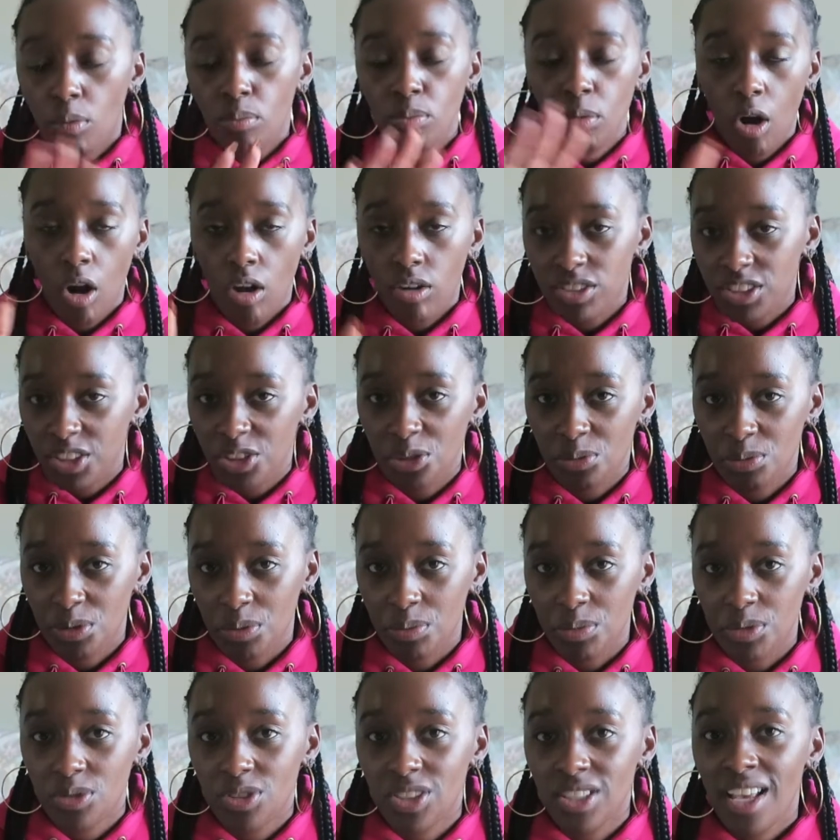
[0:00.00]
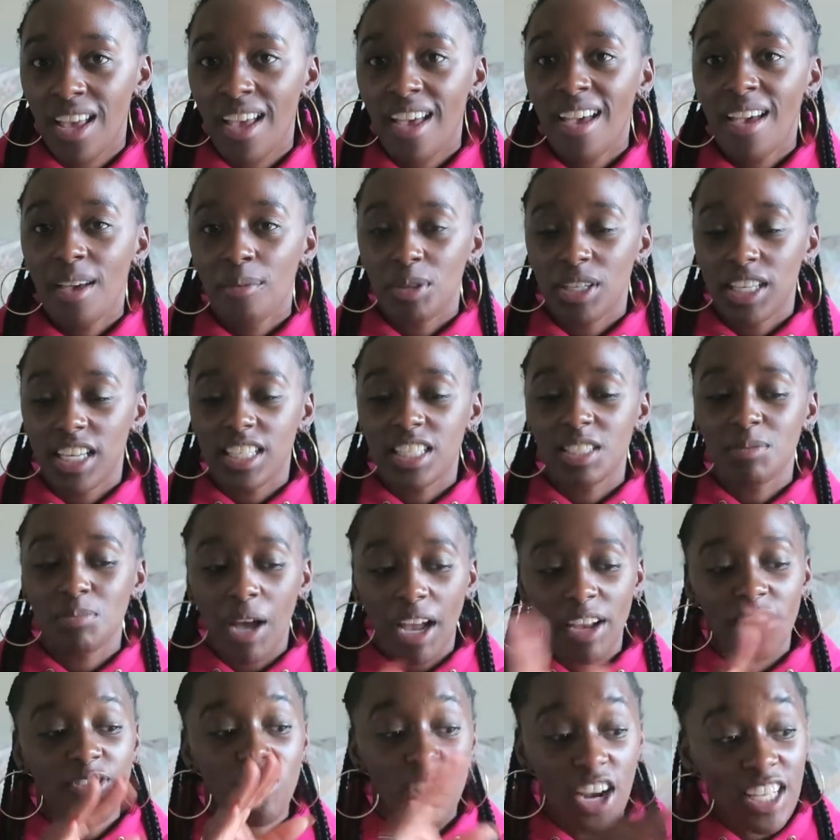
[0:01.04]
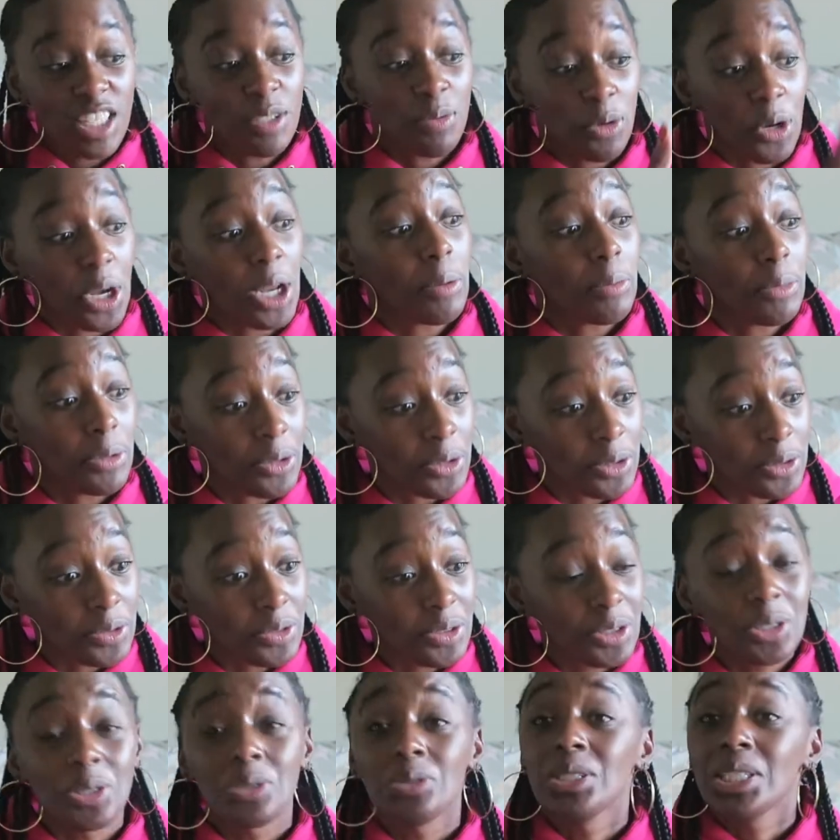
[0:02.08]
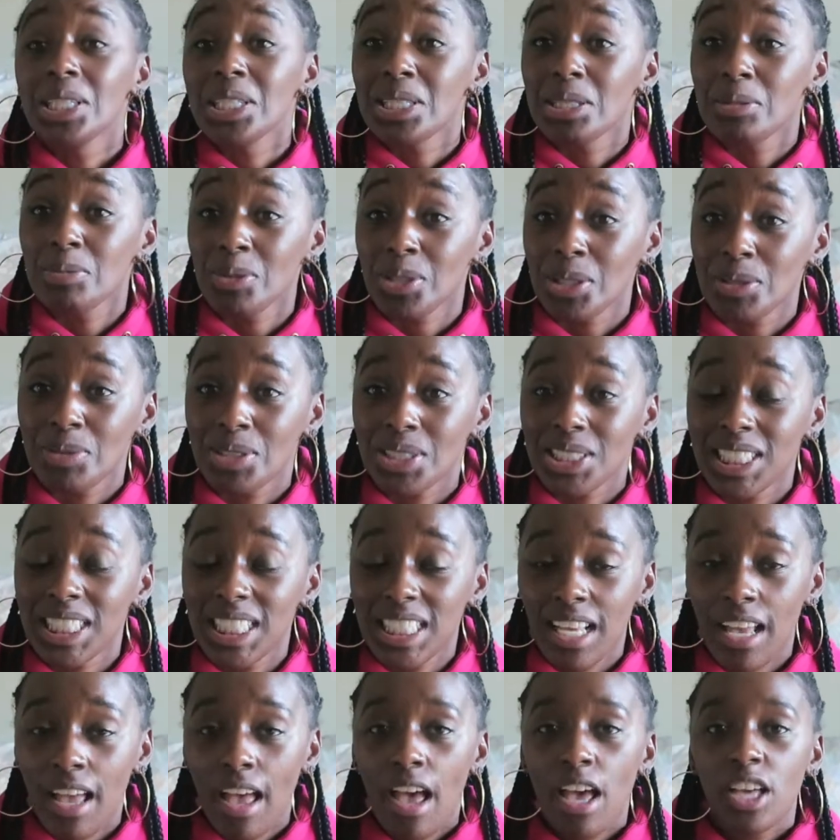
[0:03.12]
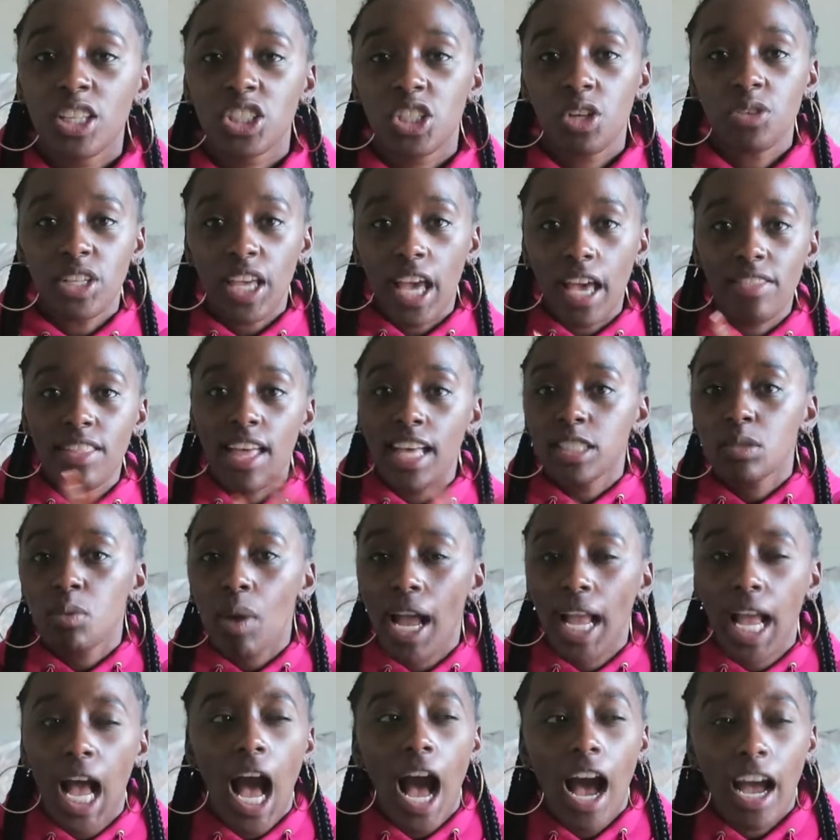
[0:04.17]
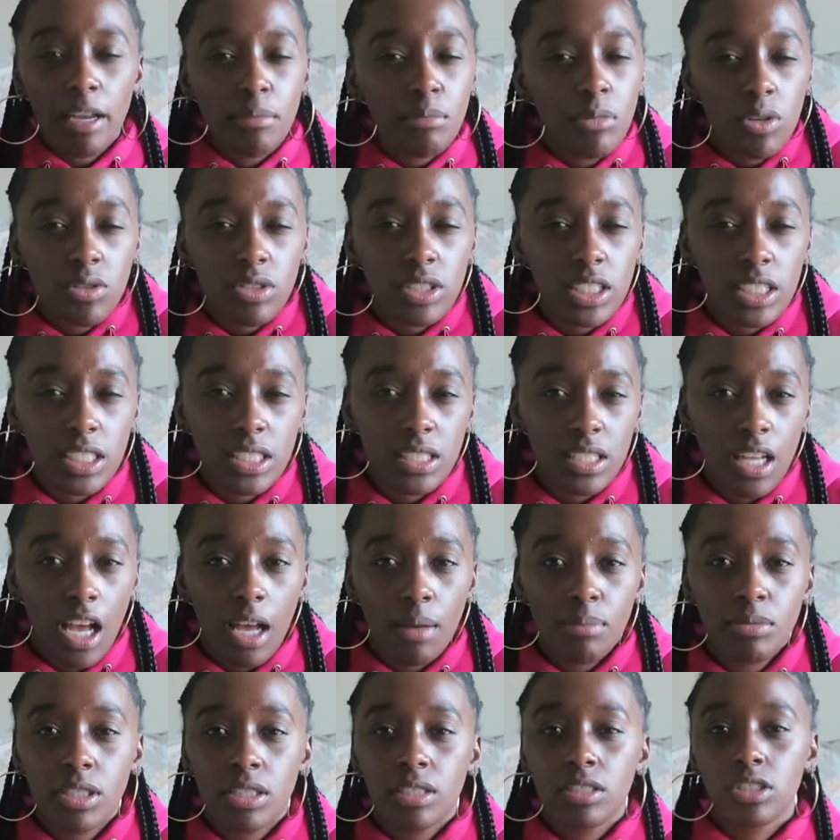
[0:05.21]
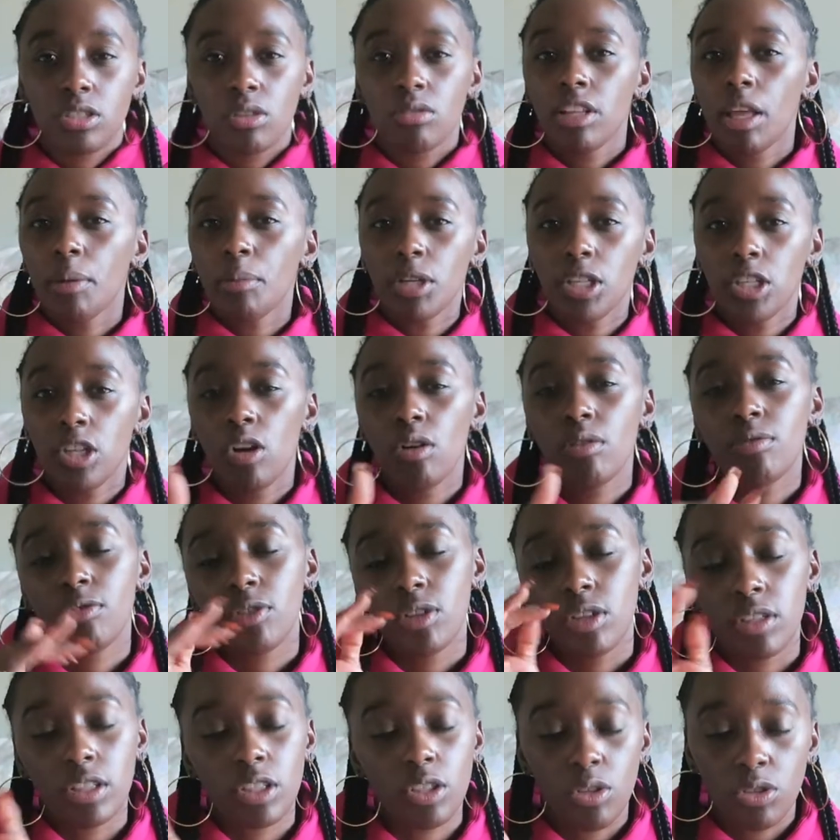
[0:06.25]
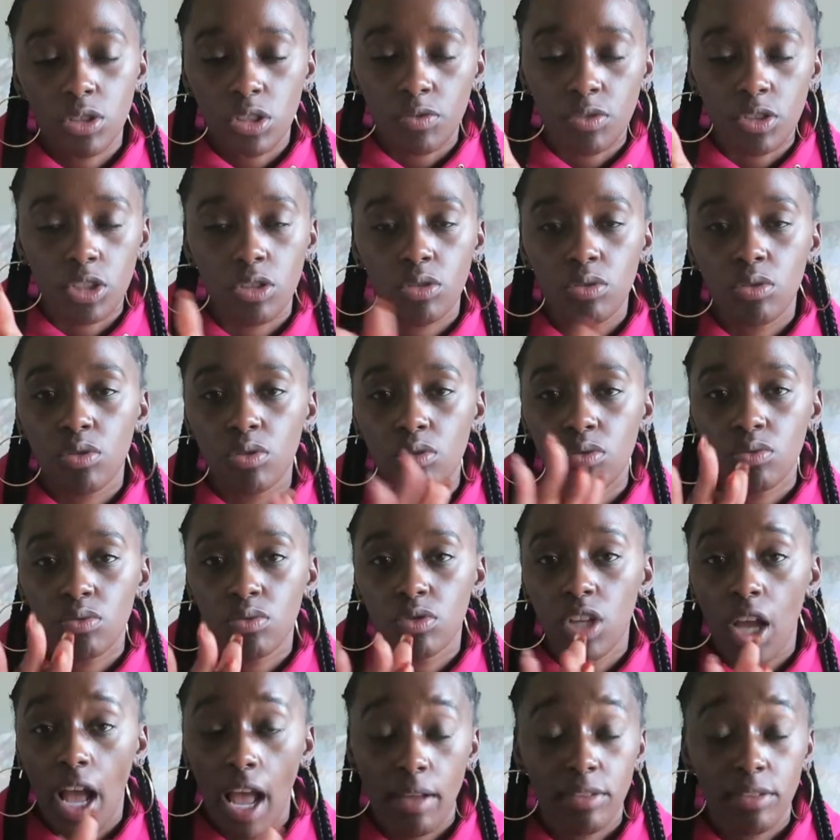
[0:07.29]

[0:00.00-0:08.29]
borrowed other people's because my friends were able to get subscriptions so yeah that's why i mostly stopped so let me know for those of you who